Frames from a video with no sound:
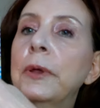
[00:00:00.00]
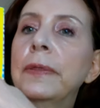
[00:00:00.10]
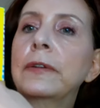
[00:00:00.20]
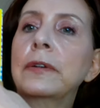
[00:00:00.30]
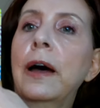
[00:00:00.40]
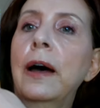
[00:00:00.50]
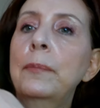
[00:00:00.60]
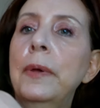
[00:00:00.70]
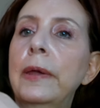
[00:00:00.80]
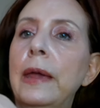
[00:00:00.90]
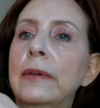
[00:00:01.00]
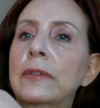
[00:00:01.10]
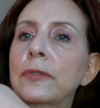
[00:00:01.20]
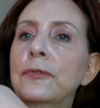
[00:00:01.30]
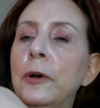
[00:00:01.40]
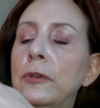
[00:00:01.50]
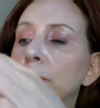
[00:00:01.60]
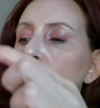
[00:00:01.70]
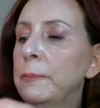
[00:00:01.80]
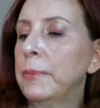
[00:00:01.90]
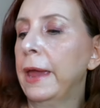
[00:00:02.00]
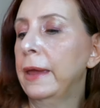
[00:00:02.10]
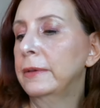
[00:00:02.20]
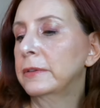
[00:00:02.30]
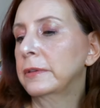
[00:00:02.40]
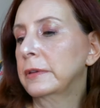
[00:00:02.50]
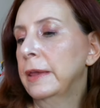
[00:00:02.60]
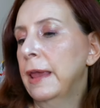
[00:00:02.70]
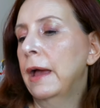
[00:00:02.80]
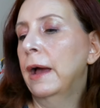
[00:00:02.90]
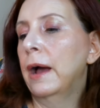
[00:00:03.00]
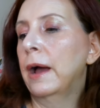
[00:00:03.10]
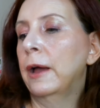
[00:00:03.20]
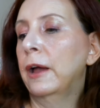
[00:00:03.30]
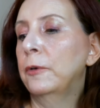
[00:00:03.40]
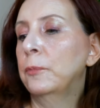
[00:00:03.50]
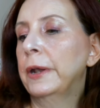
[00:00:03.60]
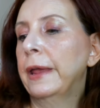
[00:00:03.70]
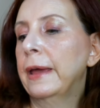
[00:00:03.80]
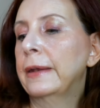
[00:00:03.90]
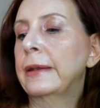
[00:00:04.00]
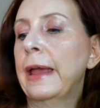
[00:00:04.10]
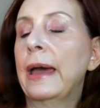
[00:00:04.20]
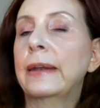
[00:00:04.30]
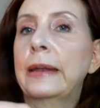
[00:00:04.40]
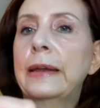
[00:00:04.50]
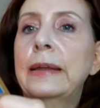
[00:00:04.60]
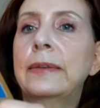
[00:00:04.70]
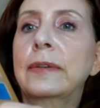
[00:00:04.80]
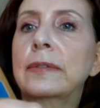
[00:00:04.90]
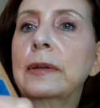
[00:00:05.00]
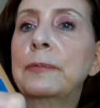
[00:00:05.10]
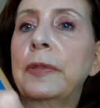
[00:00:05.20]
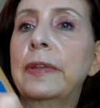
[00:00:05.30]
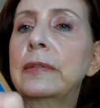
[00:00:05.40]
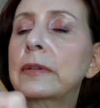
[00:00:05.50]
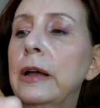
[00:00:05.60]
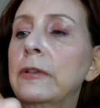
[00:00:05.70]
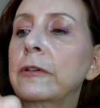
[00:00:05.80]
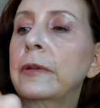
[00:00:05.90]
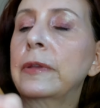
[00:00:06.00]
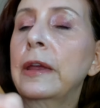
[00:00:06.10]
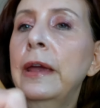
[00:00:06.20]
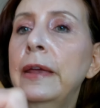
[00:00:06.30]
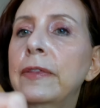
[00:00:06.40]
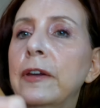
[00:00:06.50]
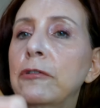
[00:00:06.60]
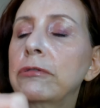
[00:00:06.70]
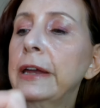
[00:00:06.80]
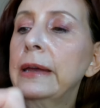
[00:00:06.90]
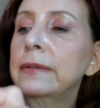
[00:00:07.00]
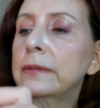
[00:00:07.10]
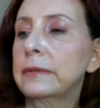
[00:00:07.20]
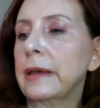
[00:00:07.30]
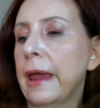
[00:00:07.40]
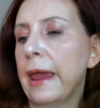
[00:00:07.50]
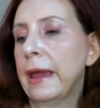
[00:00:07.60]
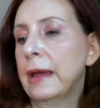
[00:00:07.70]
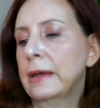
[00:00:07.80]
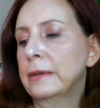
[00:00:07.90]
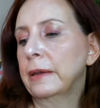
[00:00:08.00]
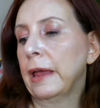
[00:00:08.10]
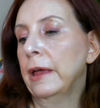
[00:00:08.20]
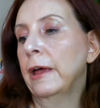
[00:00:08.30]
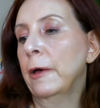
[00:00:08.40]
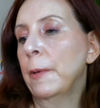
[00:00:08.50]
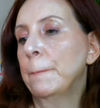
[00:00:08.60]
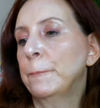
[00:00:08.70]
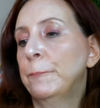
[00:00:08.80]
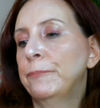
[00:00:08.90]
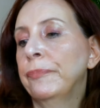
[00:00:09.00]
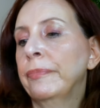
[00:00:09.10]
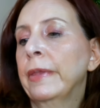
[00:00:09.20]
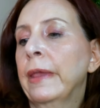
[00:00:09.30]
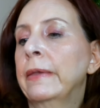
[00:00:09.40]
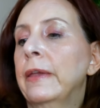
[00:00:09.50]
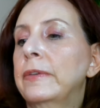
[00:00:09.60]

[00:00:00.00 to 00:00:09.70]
I went ahead and added in some of this color in the crease, and um, some of Cabana here on the outer corner.